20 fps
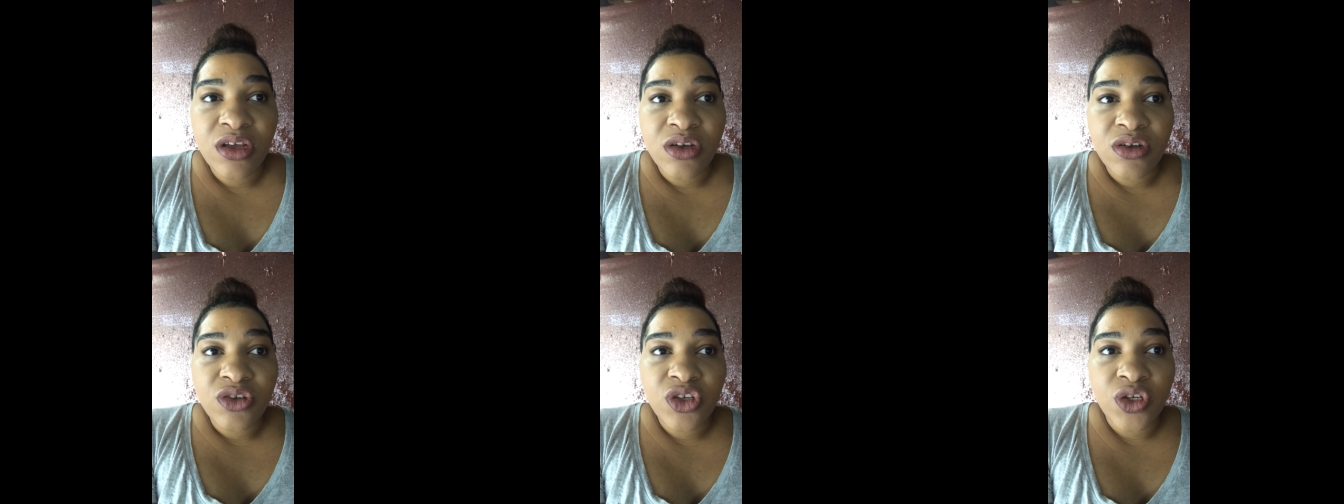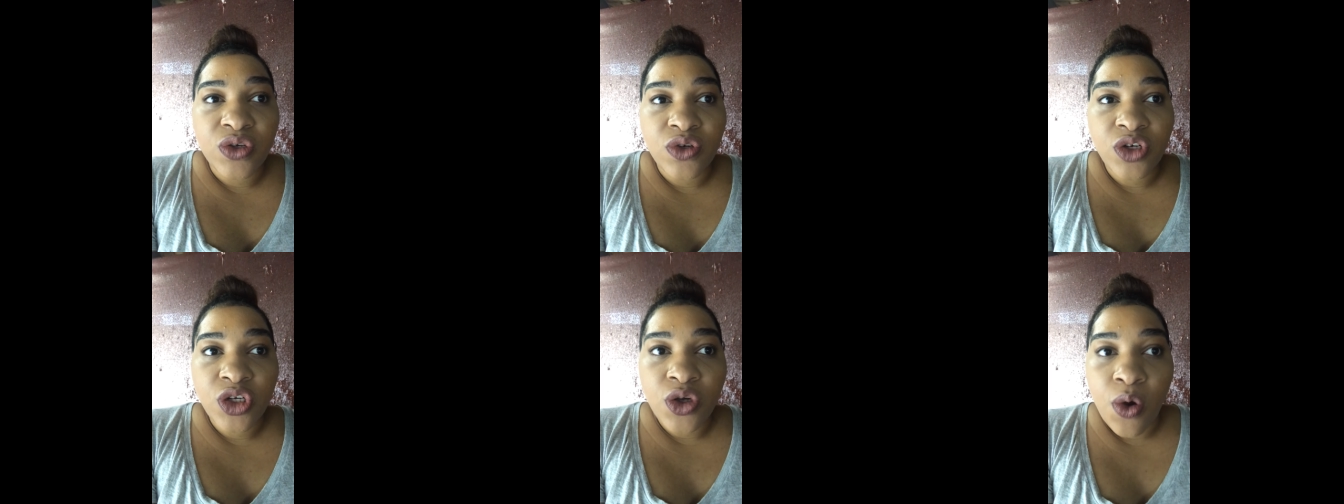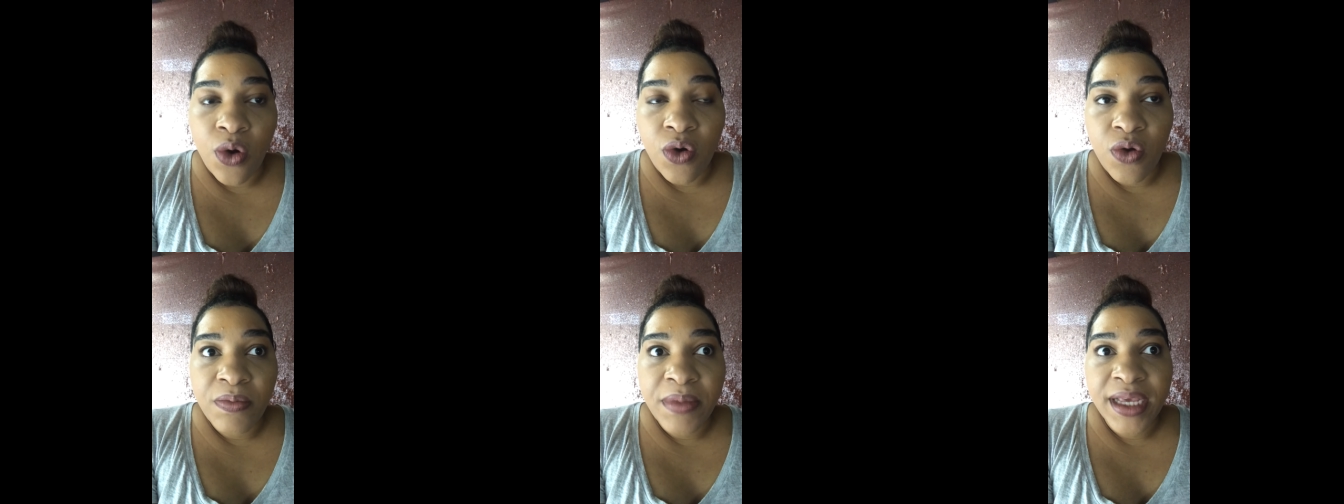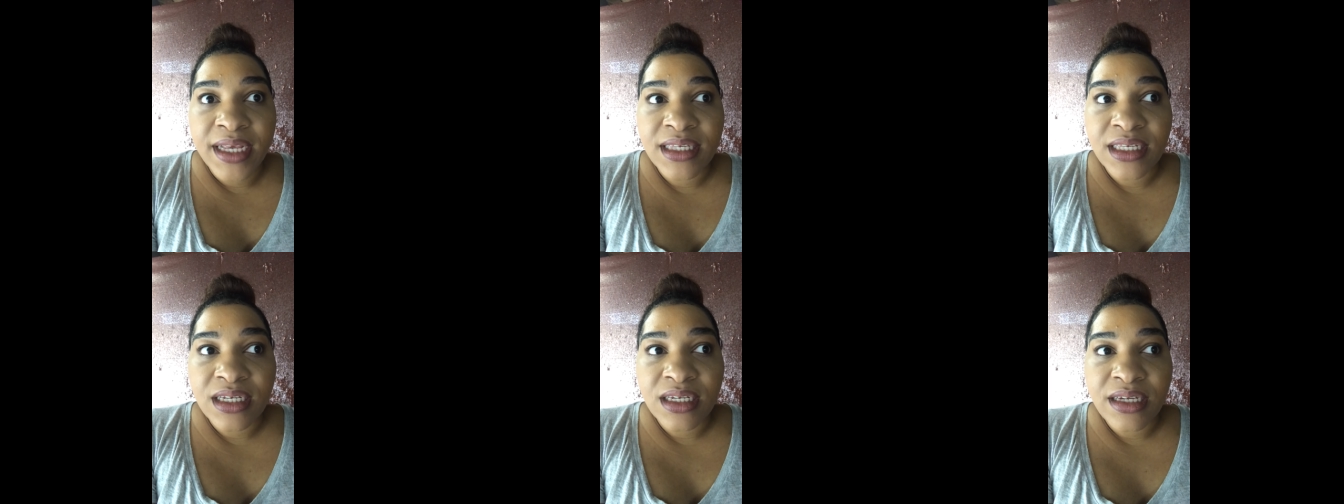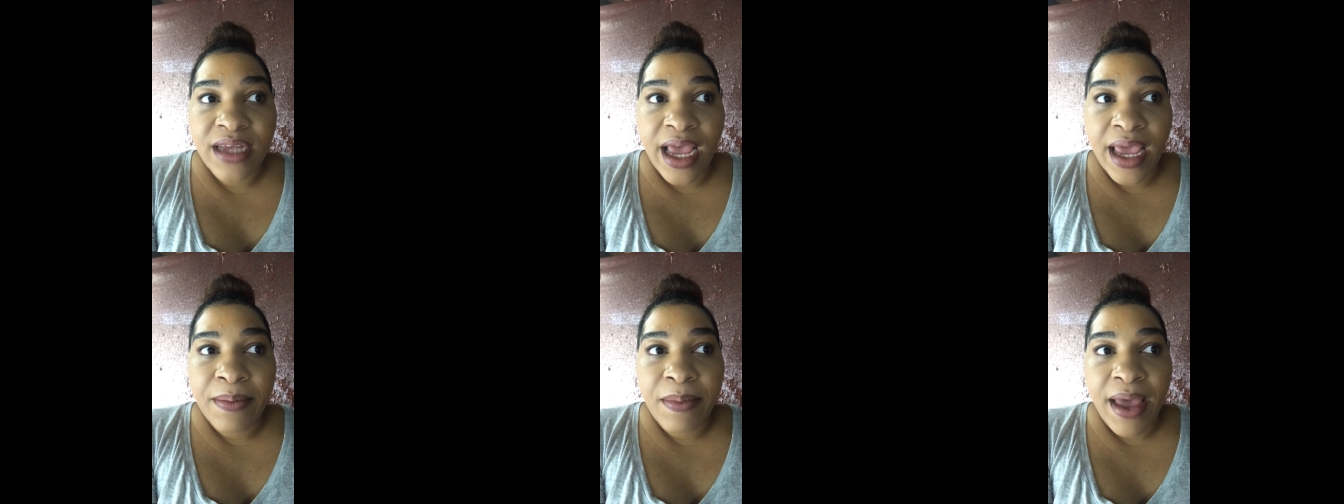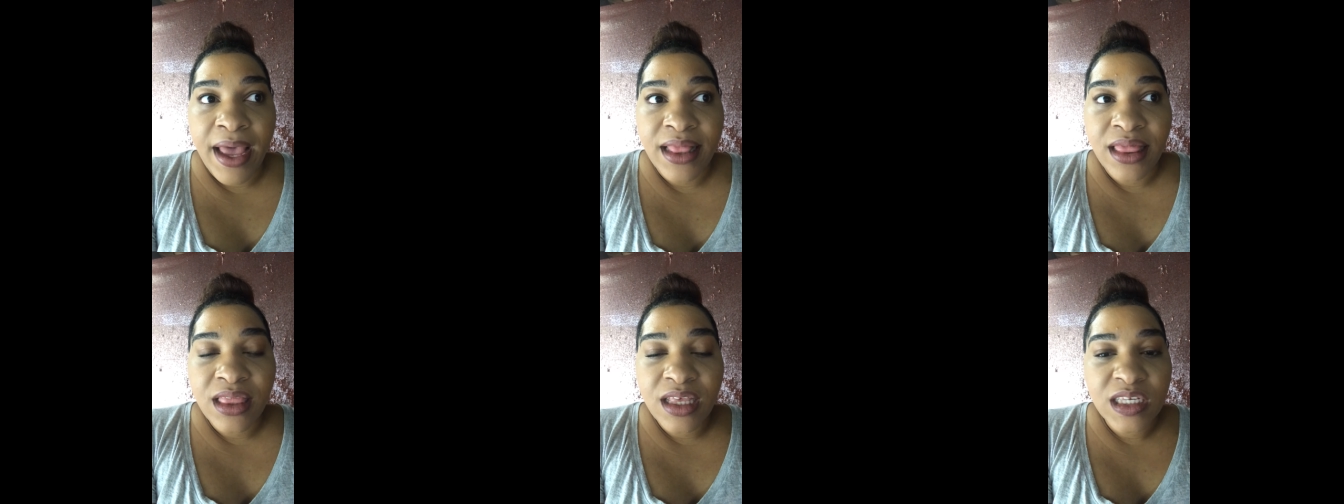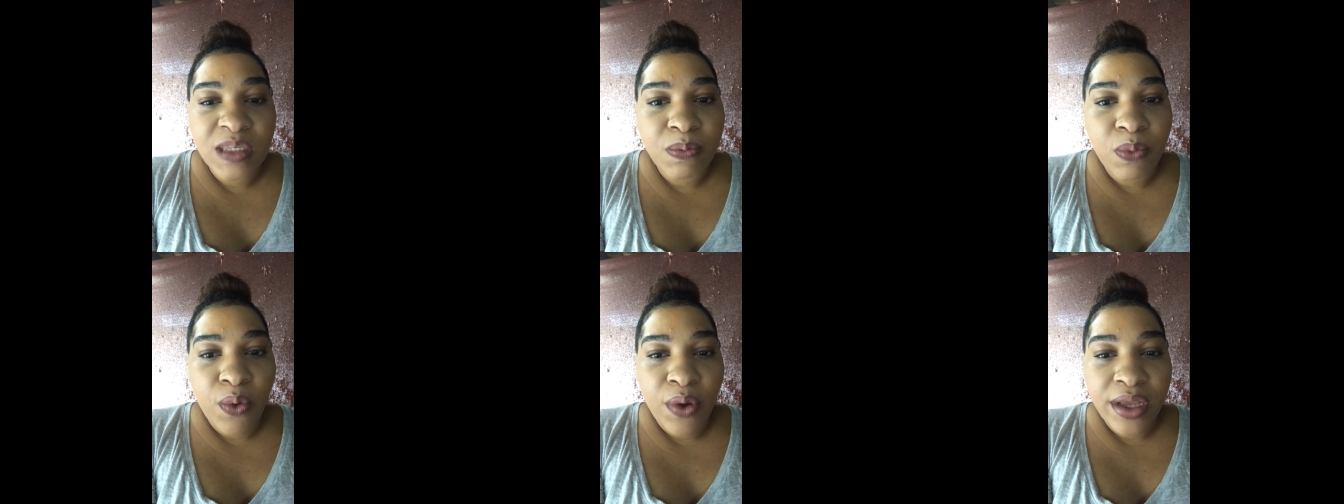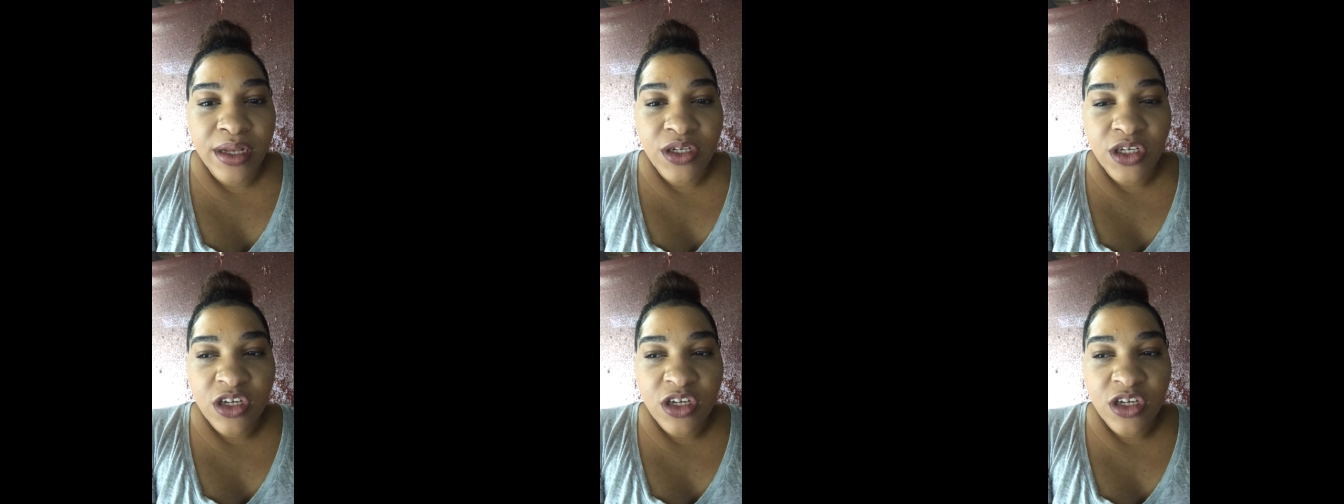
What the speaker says: So total mixing time at this point